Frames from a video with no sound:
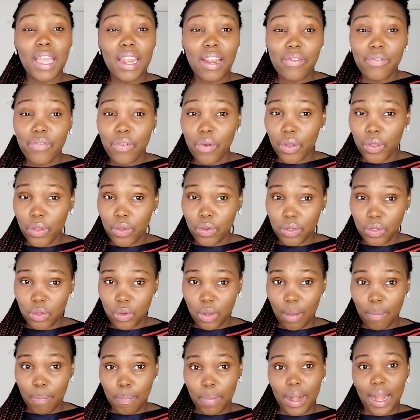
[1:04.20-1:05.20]
better for you
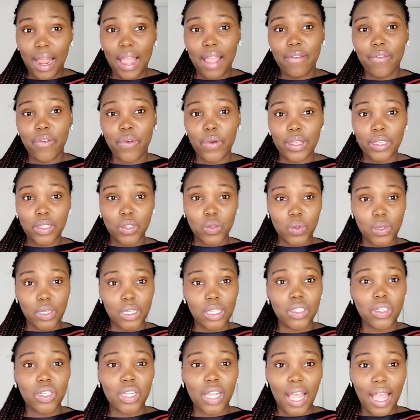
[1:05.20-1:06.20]
to apply for a
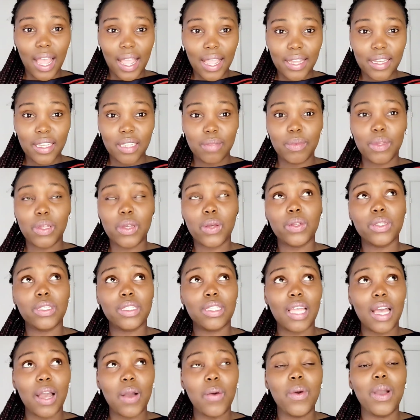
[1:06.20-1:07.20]
Swedish ID,
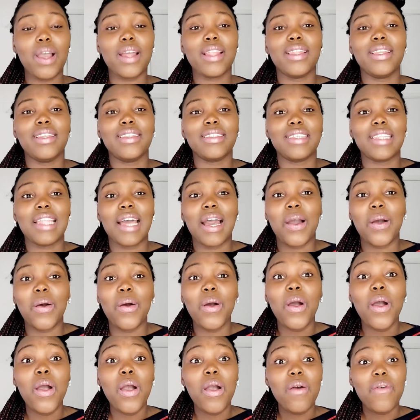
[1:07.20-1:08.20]
because that one is
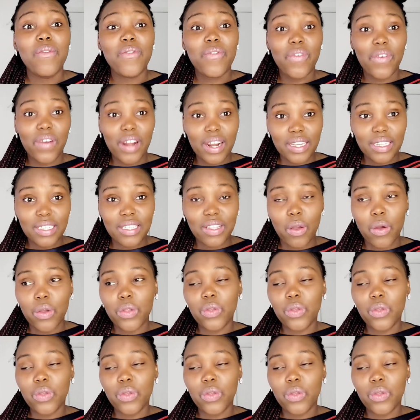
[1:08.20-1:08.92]
now faster.